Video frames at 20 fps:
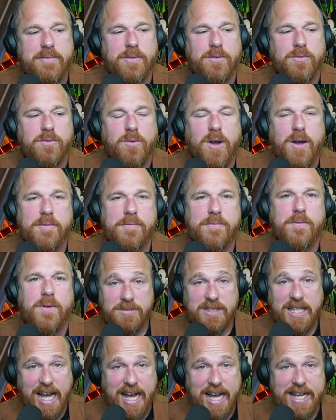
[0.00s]
a rough
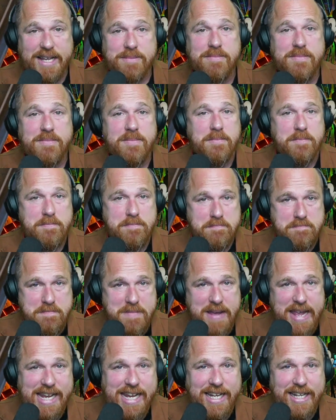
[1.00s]
time
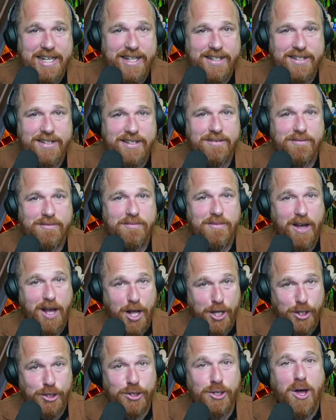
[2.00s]
making it a
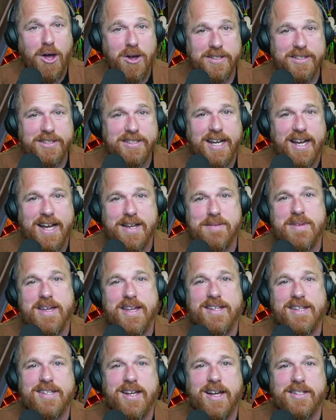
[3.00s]
long time
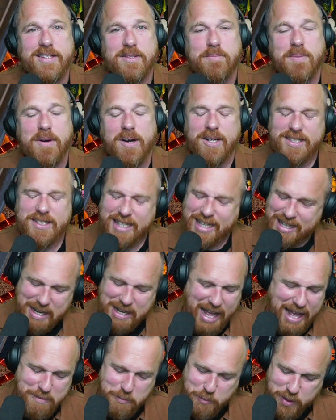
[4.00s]
inside the parks.
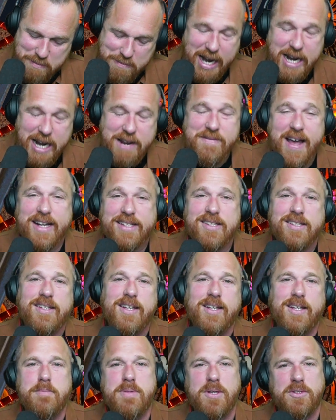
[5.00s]
We might have
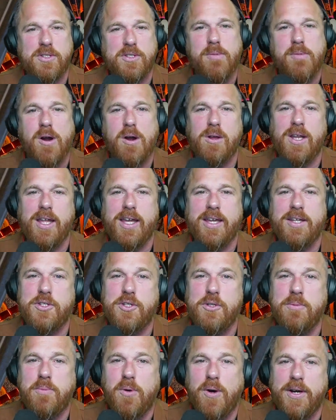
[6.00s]
accidentally built Tomorrowland
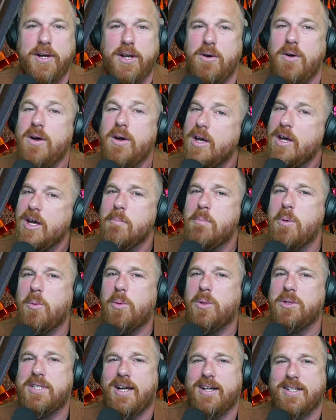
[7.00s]
2.0, but we'll
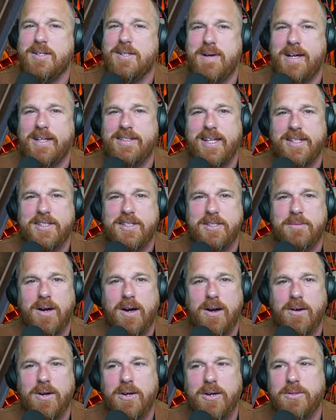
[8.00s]
talk about that
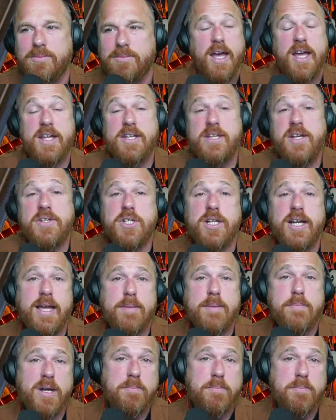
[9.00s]
tomorrow. And yesterday I put